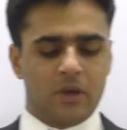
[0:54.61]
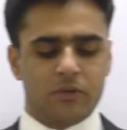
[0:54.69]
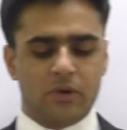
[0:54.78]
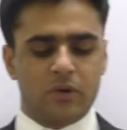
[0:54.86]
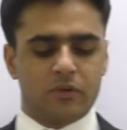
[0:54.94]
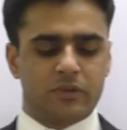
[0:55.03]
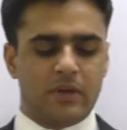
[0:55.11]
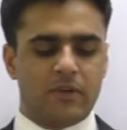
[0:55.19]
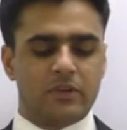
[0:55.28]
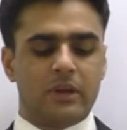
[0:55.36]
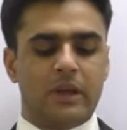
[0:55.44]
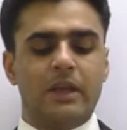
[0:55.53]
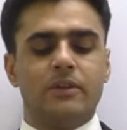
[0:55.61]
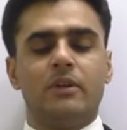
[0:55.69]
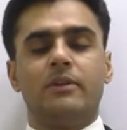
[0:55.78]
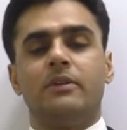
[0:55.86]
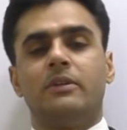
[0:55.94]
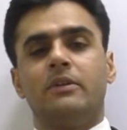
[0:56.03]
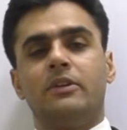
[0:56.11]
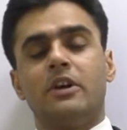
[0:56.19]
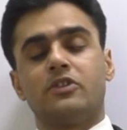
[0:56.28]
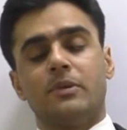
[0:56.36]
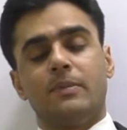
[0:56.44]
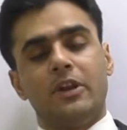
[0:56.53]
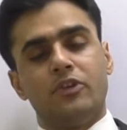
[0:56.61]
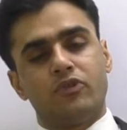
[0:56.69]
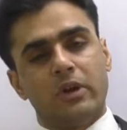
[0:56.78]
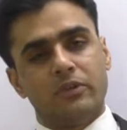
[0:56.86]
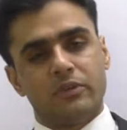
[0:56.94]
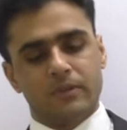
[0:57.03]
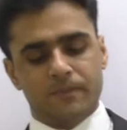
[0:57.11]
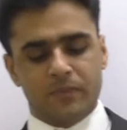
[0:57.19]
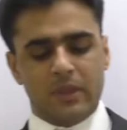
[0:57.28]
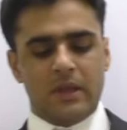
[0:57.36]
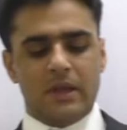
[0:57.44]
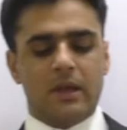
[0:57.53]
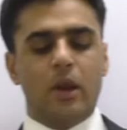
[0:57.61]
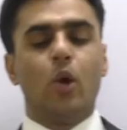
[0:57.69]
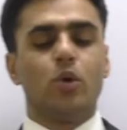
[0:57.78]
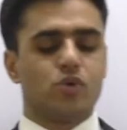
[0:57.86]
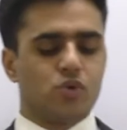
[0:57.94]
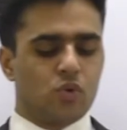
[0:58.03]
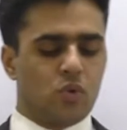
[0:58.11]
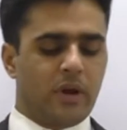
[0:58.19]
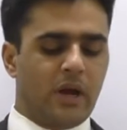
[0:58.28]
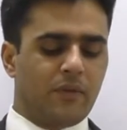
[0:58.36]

not savings, deductible interest, note 2.